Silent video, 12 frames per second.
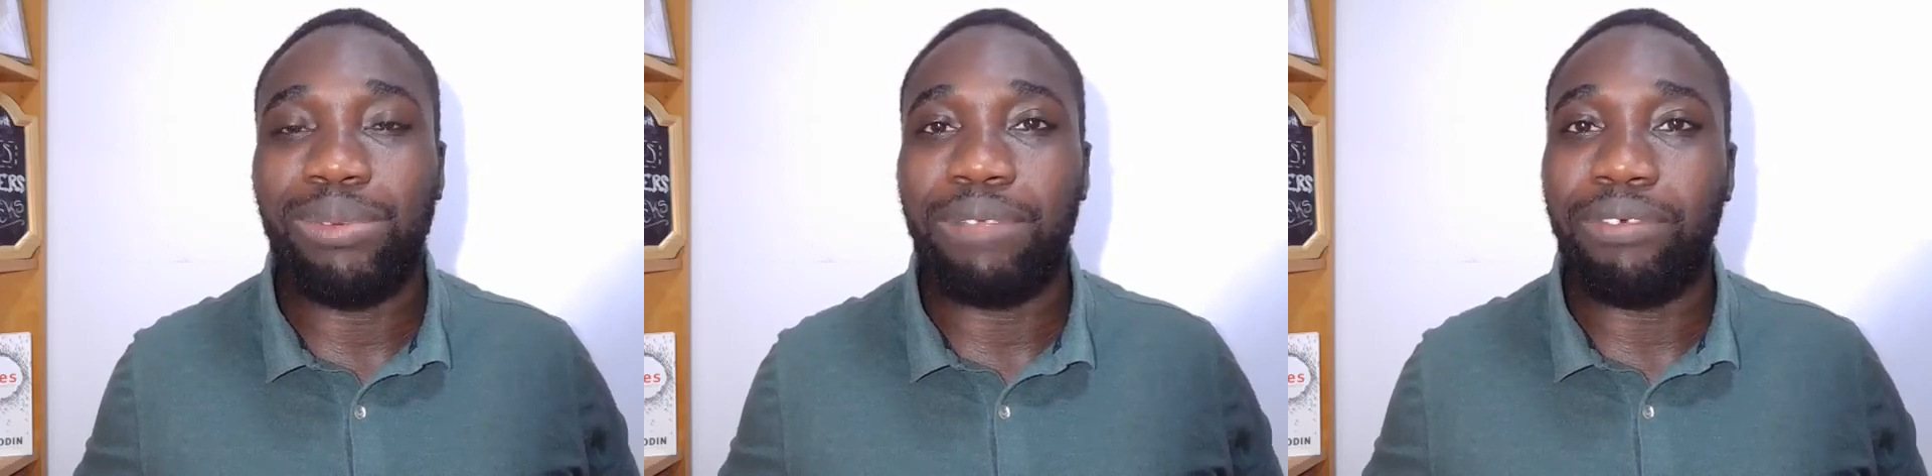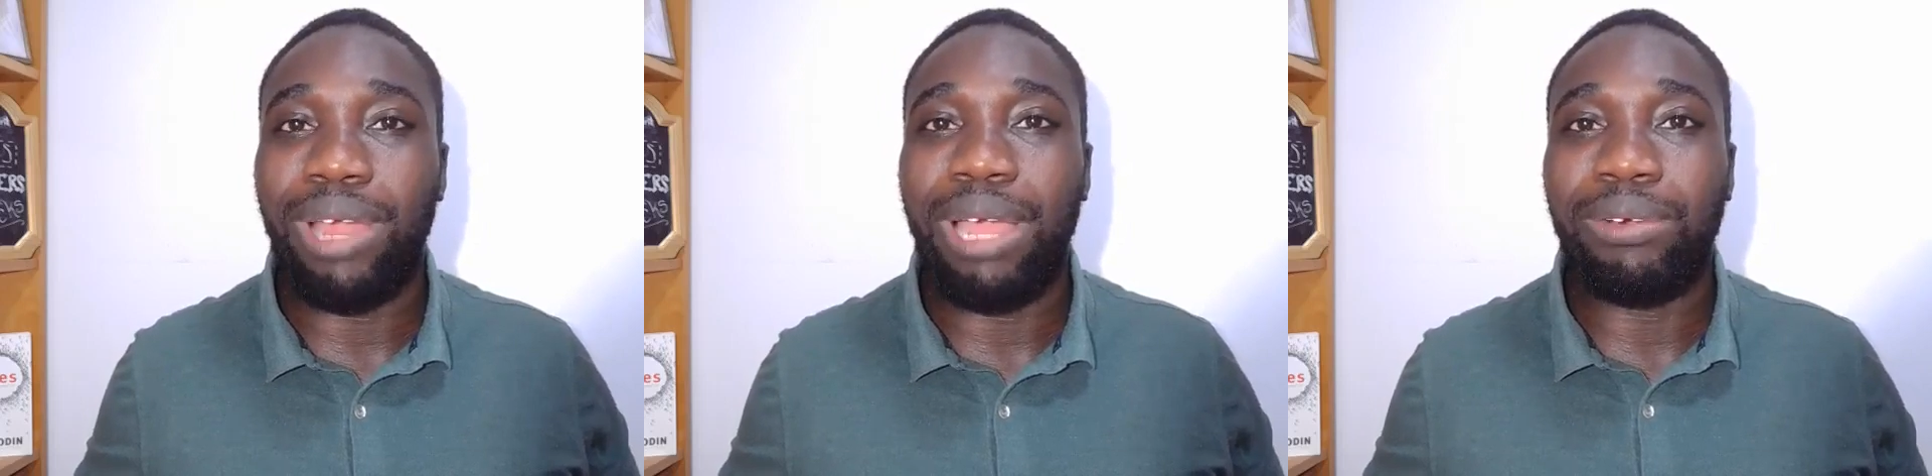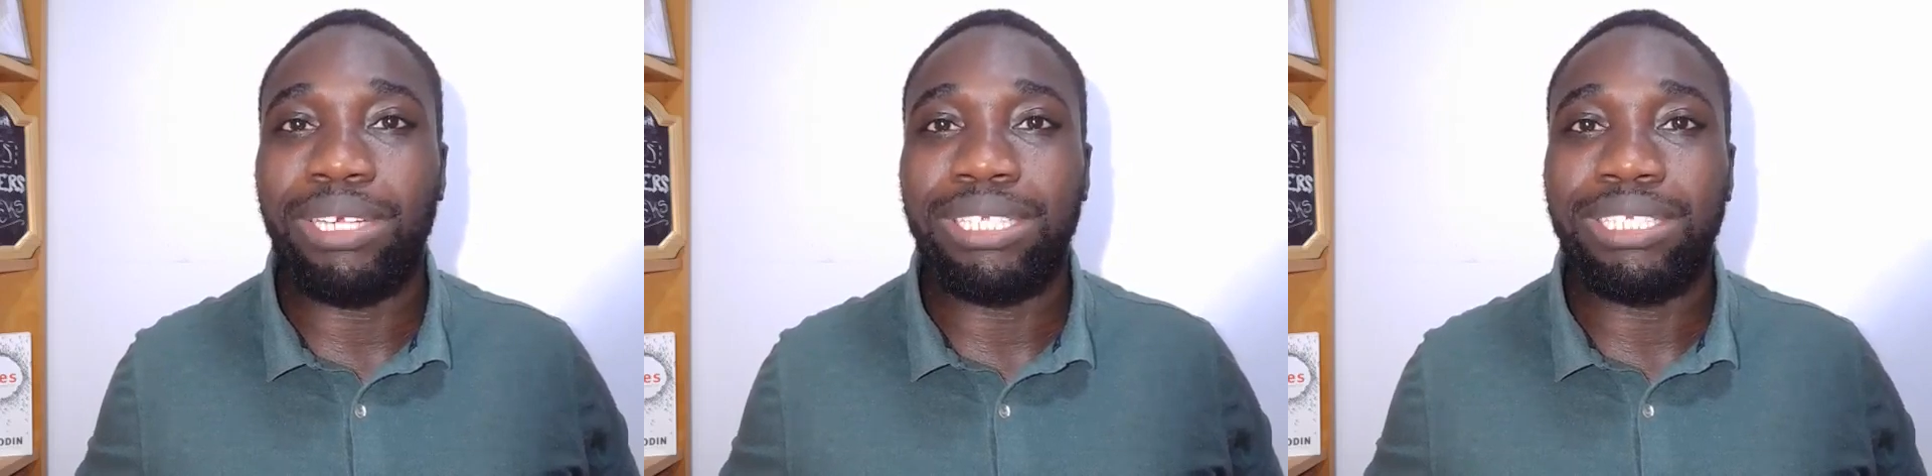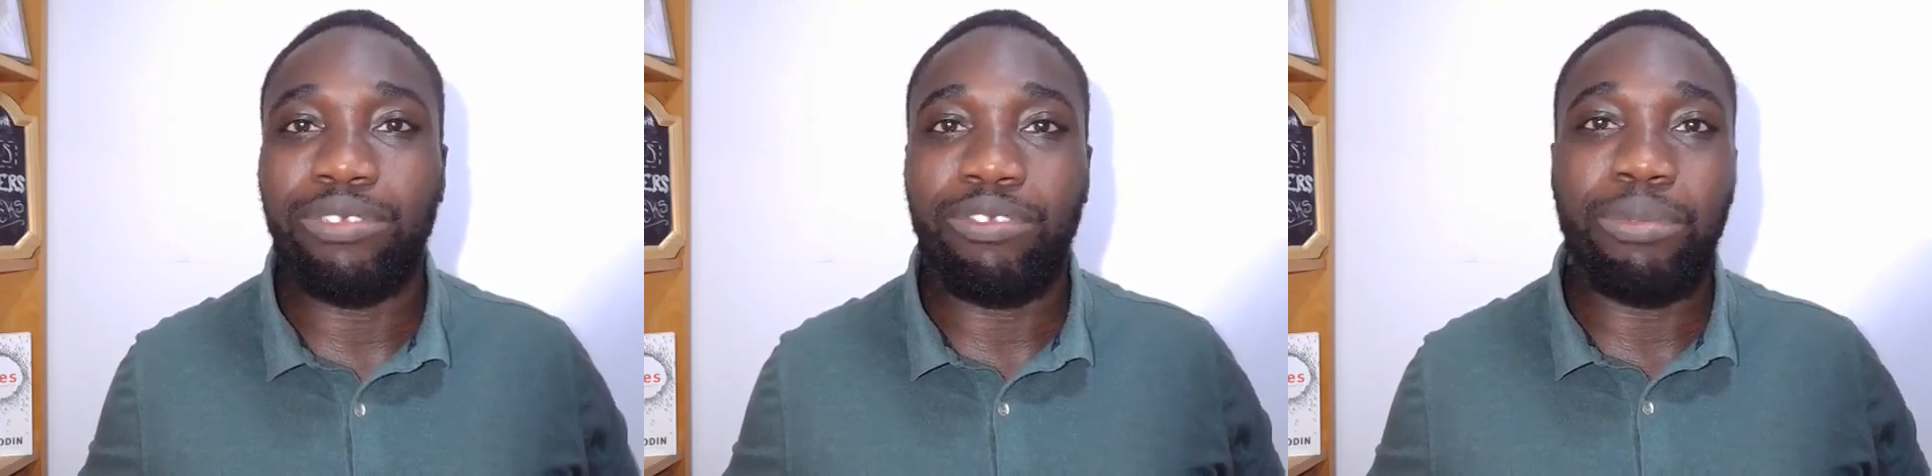24
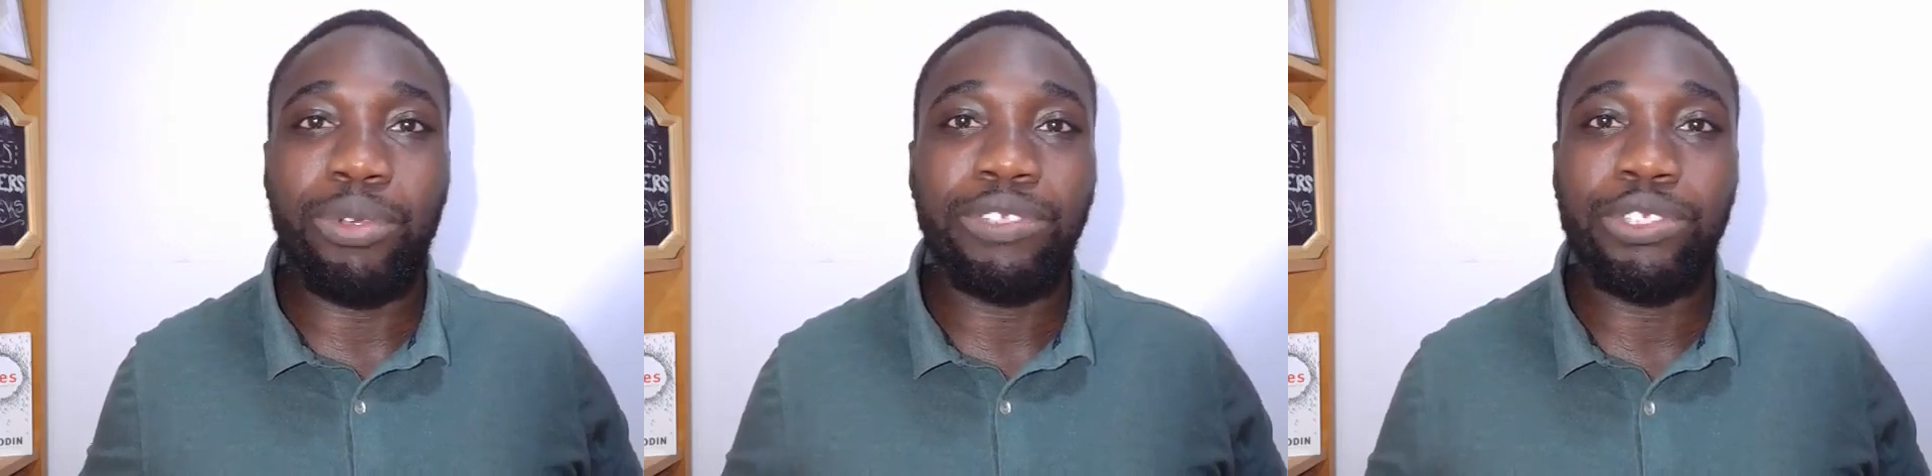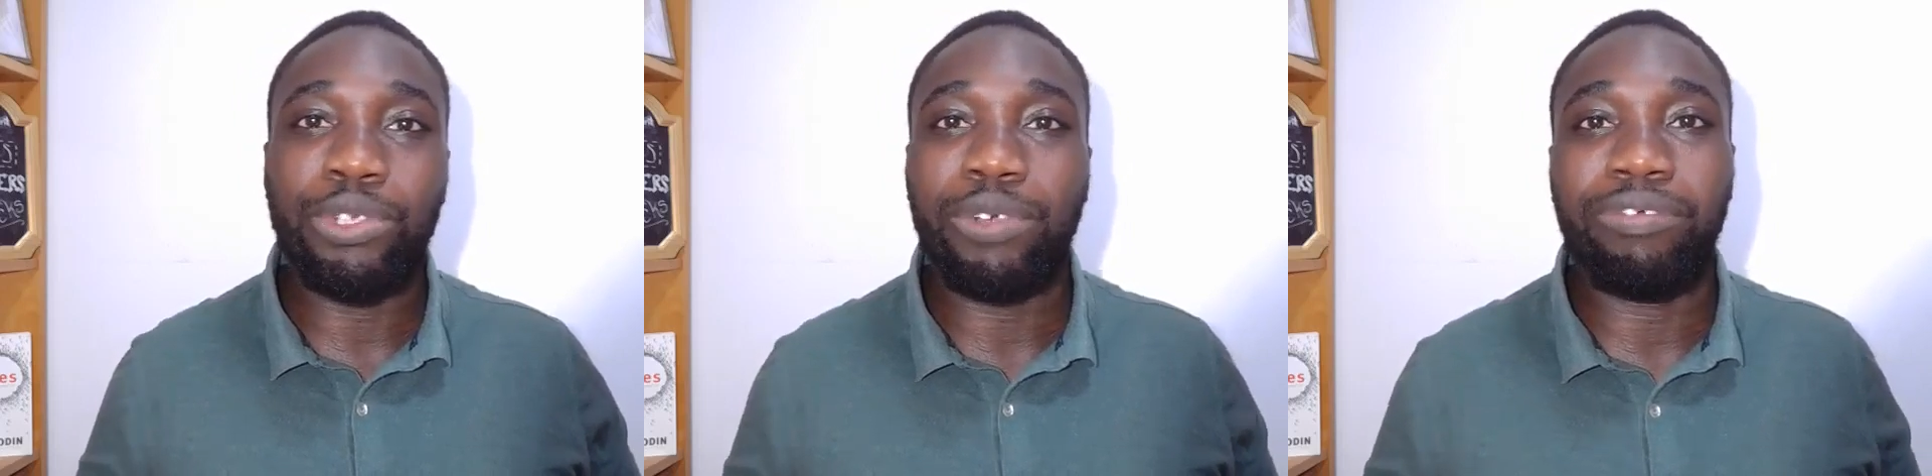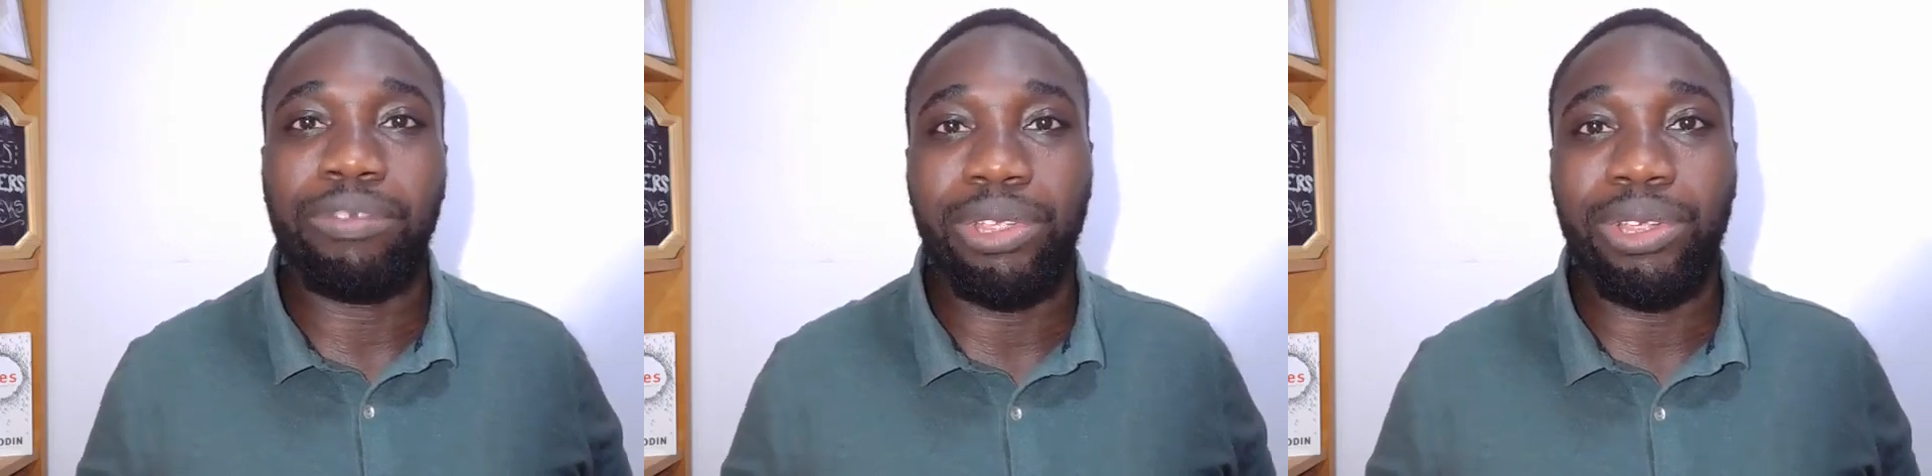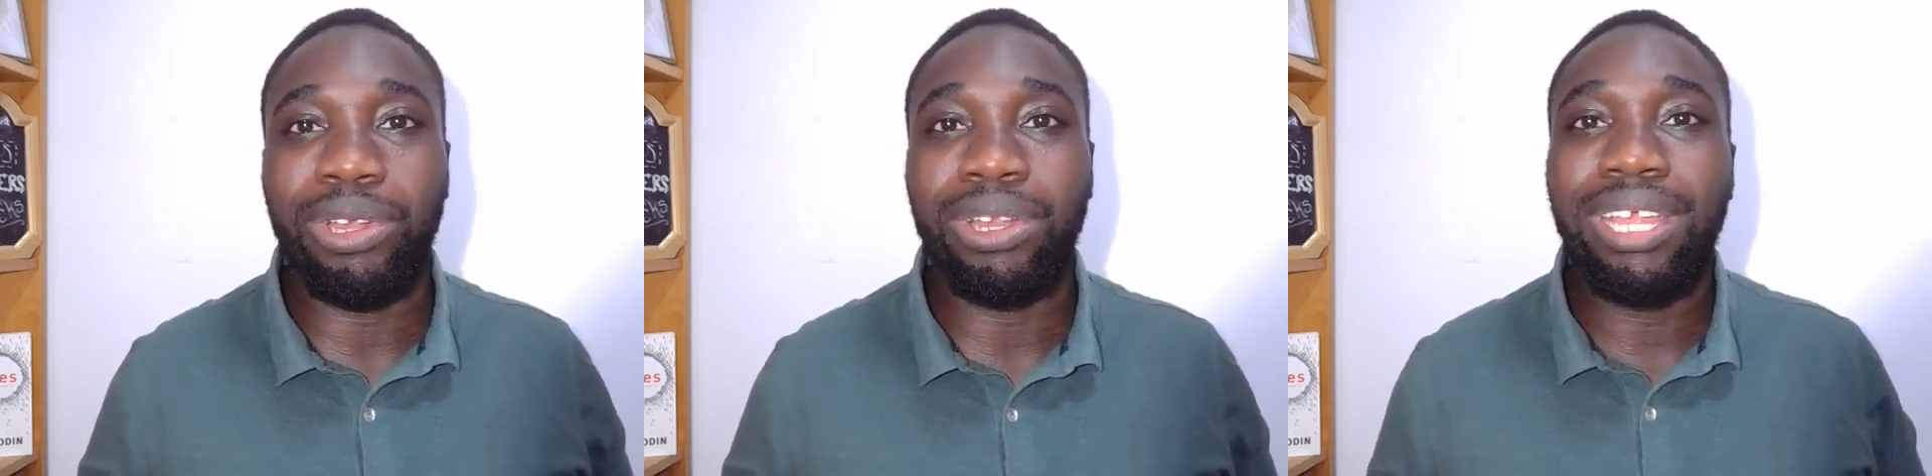hours to remove sure from
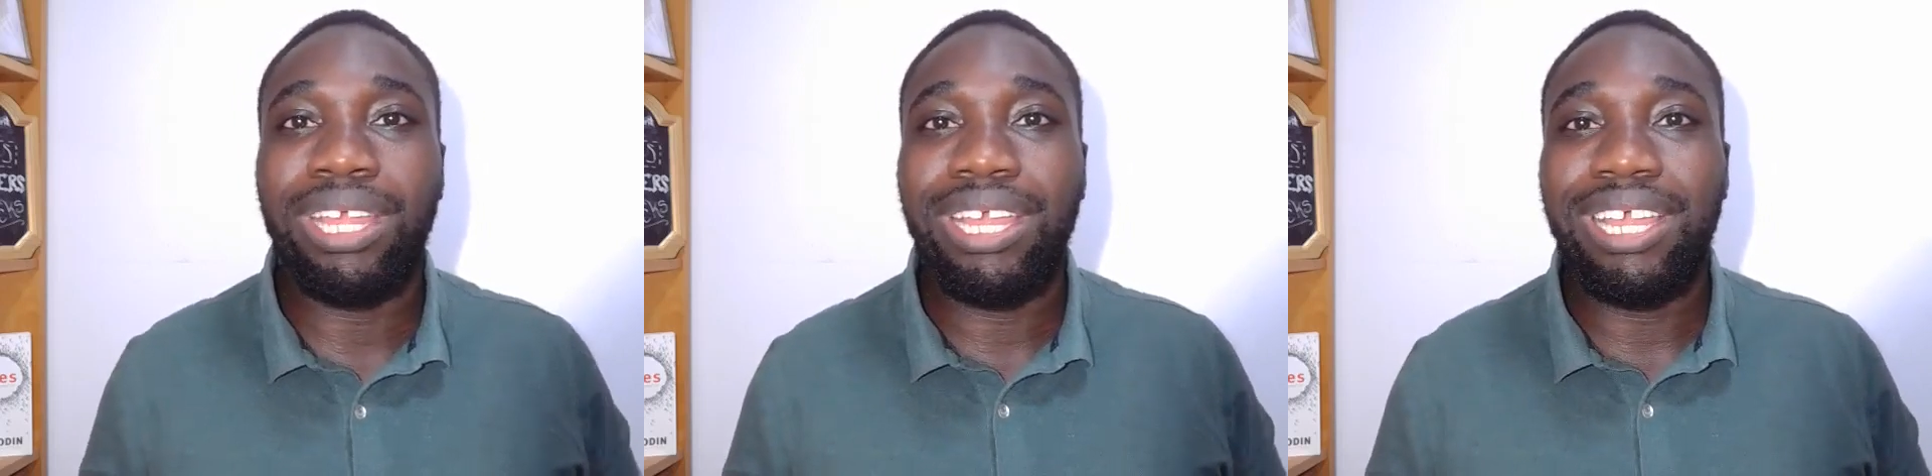your